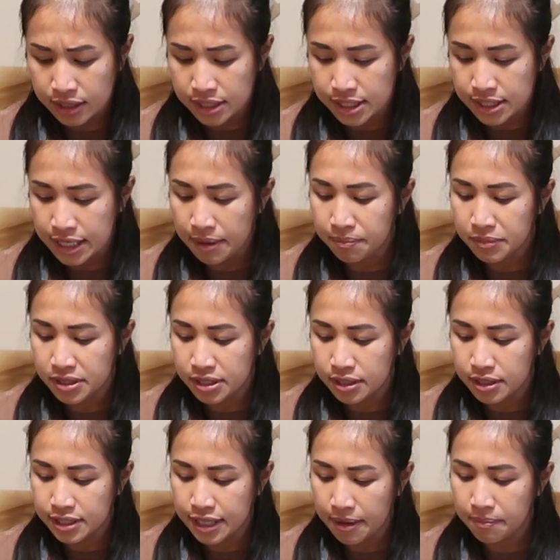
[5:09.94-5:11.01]

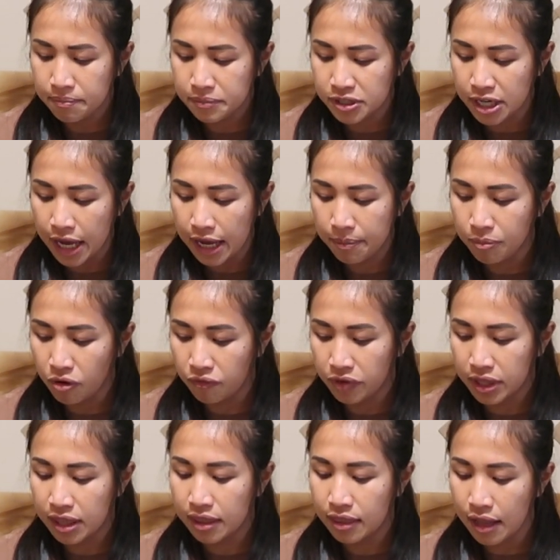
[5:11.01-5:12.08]
some type of
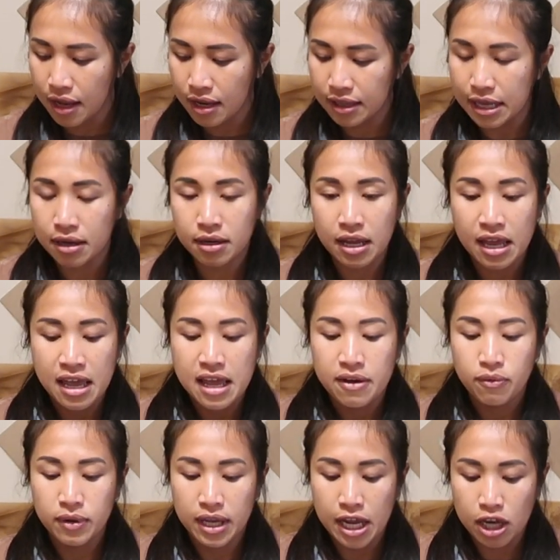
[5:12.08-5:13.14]
a thing that
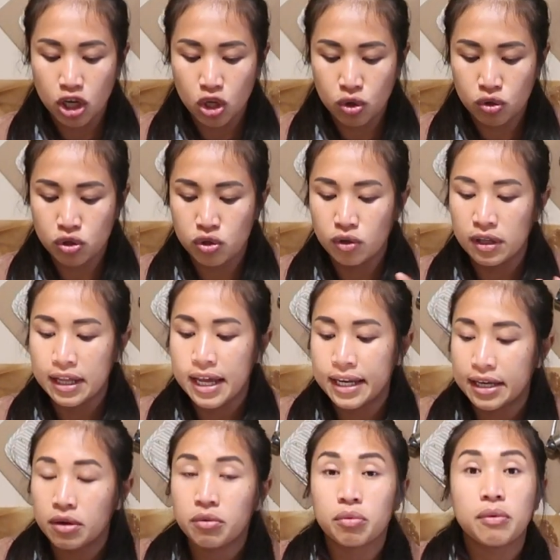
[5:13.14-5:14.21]
we can use to let
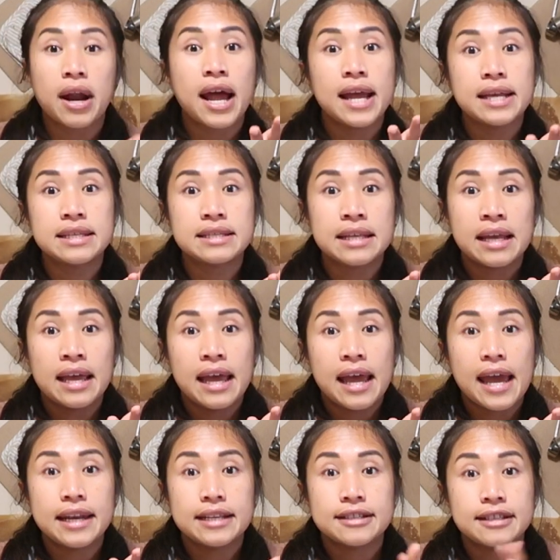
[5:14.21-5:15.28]
it rise,
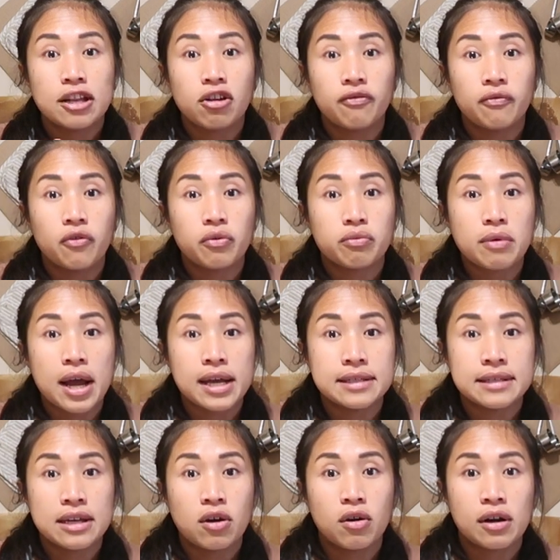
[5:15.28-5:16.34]
and instead of
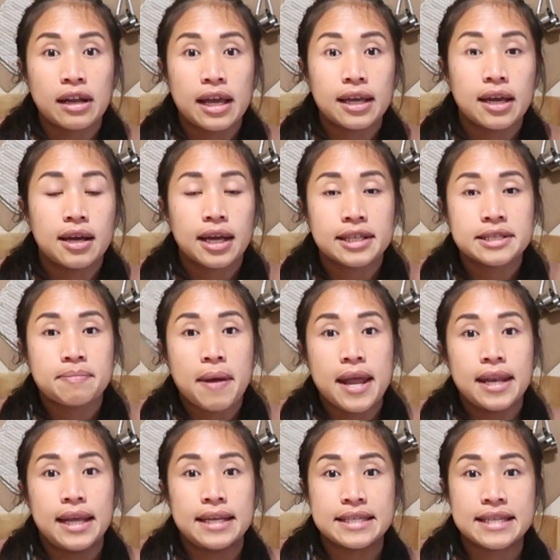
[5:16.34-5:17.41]
rising or like
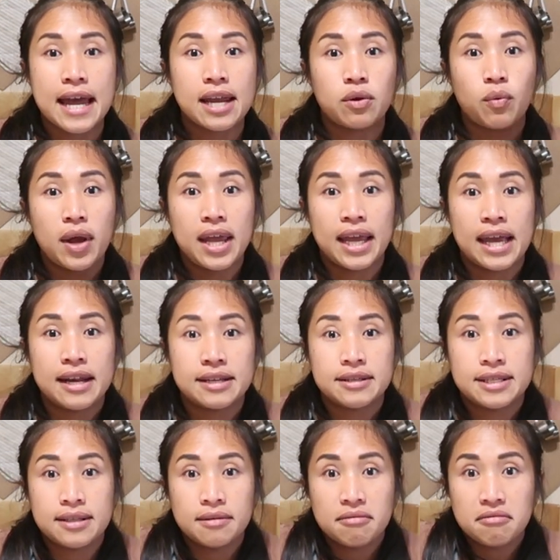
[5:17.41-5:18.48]
expanding sideways, it can
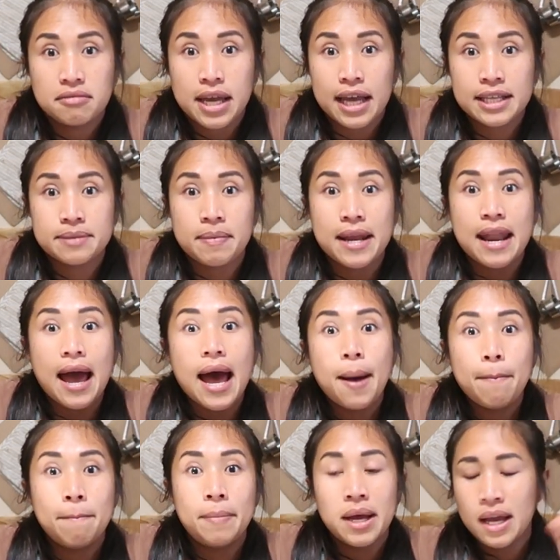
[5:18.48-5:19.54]
expand
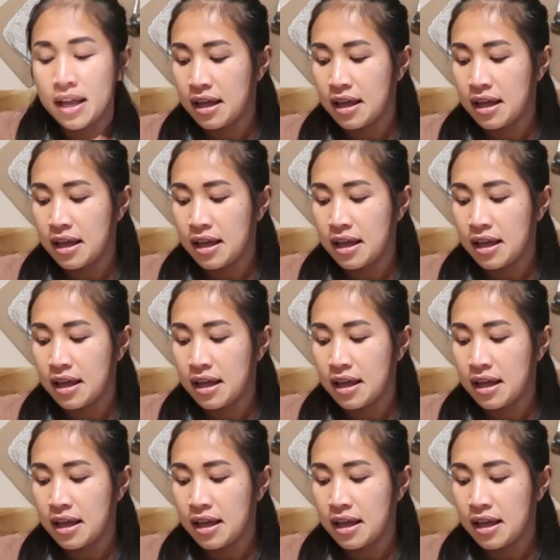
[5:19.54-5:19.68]
up.